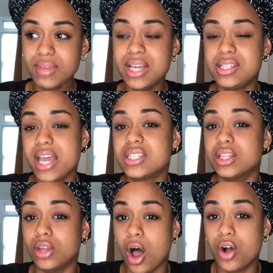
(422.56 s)
it takes
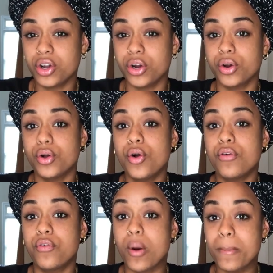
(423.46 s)
longer
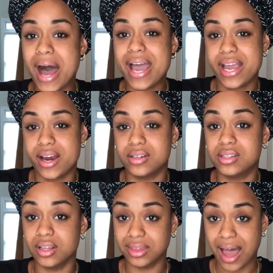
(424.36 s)
for my hair
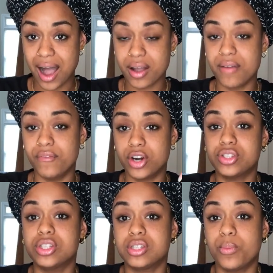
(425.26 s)
to lock
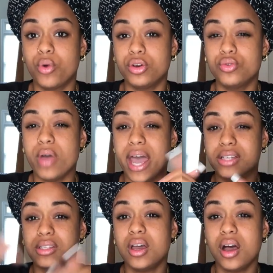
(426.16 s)
versus someone who
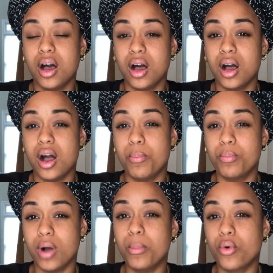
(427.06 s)
has
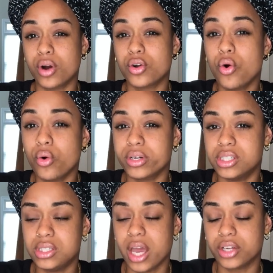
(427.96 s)
a more
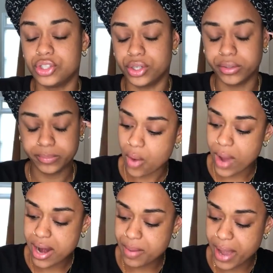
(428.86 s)
coarse texture. I
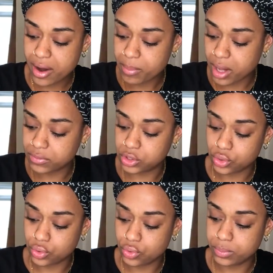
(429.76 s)
waited about a month
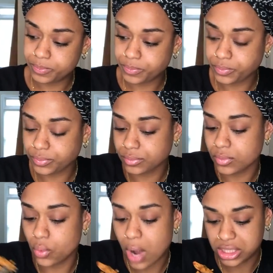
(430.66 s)
to
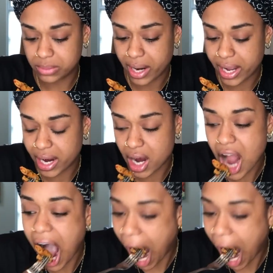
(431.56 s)
wash my hair,